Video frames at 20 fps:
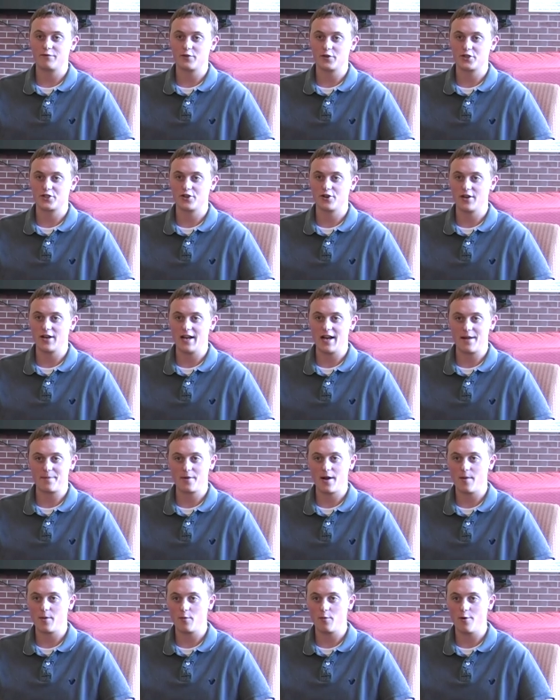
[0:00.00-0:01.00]
for sure yet. I
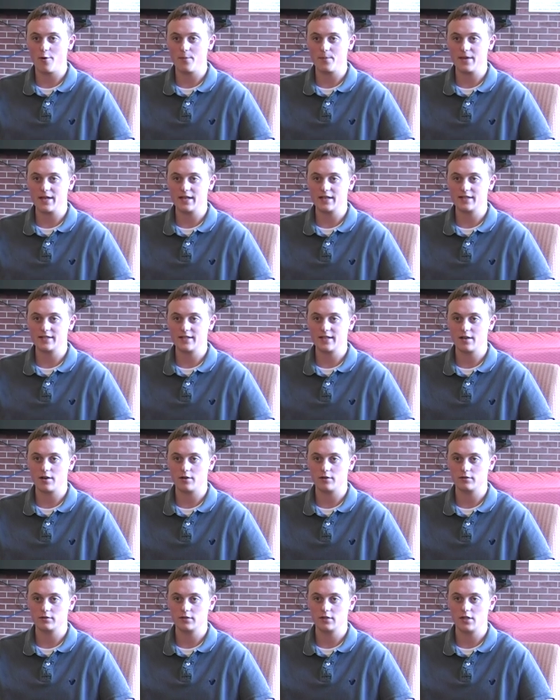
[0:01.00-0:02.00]
probably won't be
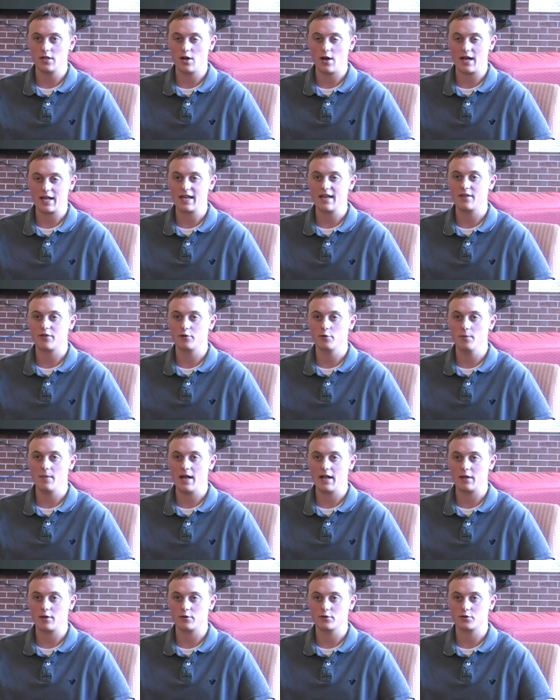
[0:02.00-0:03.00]
until I get through
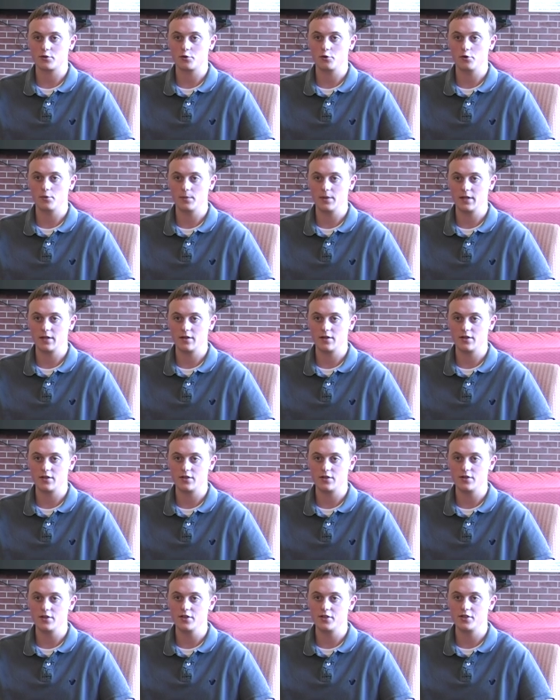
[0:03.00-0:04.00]
medical school, but
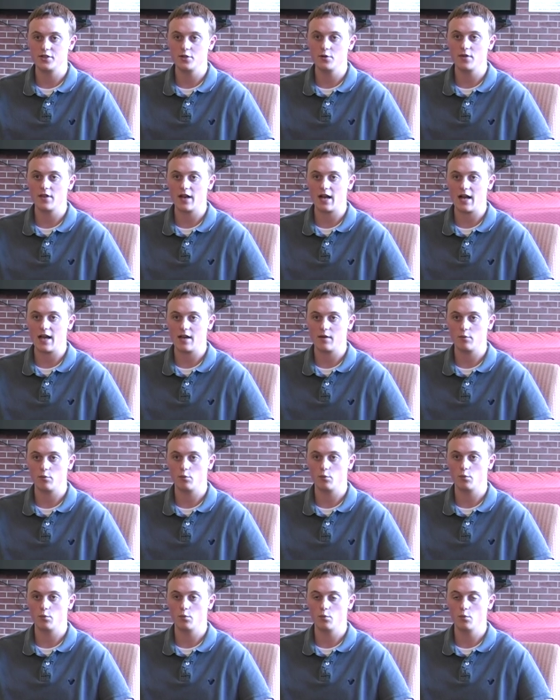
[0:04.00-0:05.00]
the 2 that I
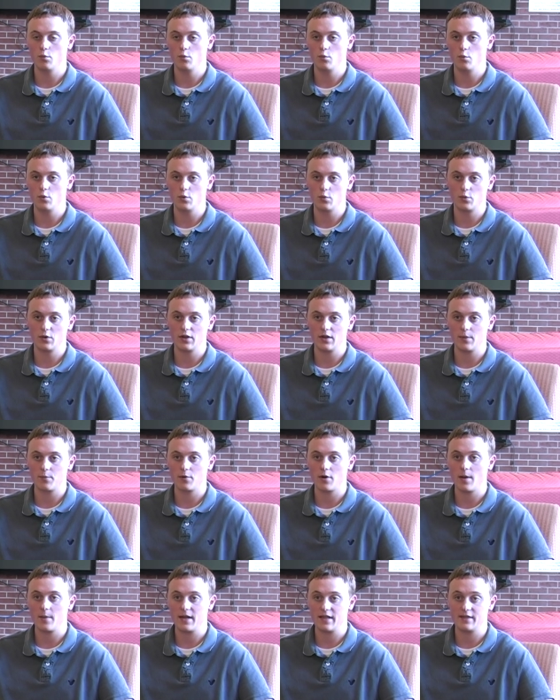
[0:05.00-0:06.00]
would really
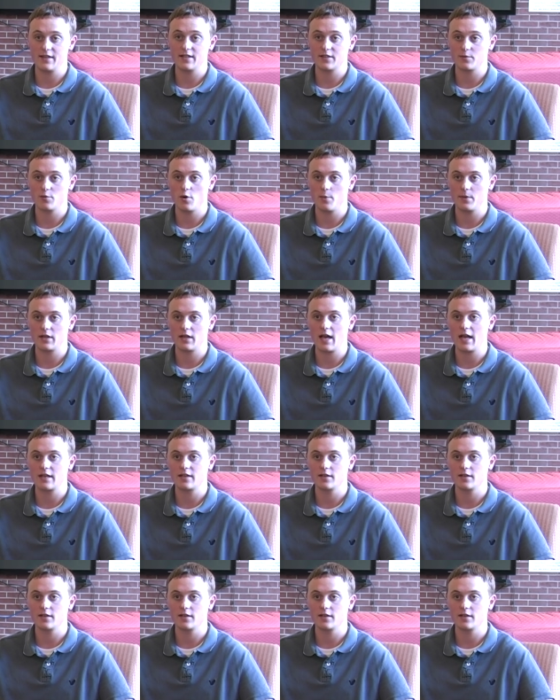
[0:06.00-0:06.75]
probably at this moment like